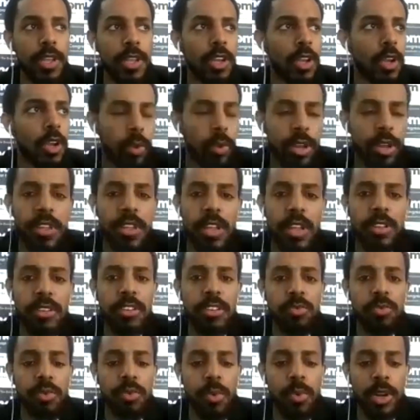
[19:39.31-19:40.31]
One of the other things
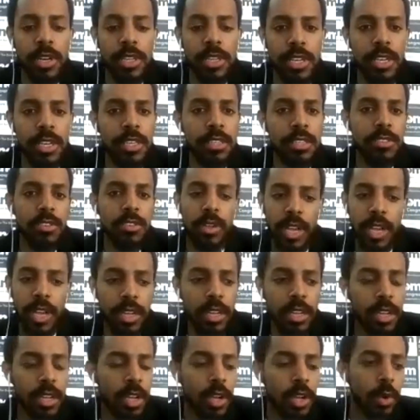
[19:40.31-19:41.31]
we want to say is, okay,
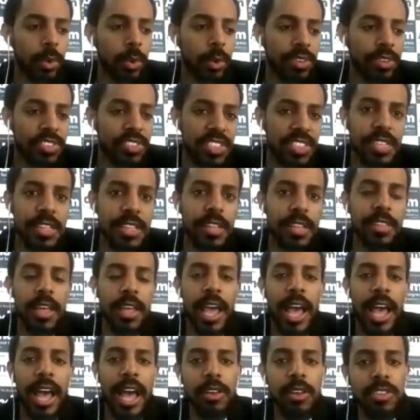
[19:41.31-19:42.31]
we've seen that
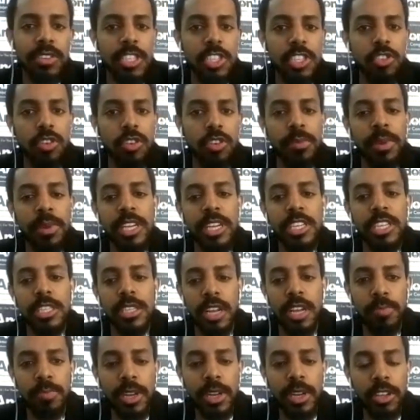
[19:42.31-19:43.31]
housing discrimination
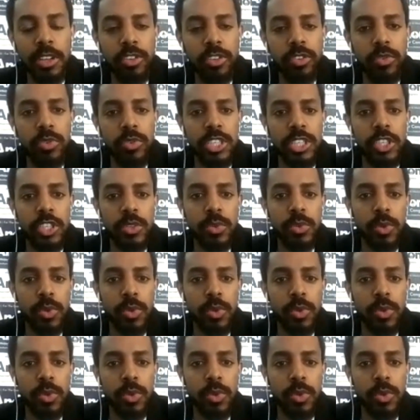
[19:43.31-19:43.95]
has been a huge issue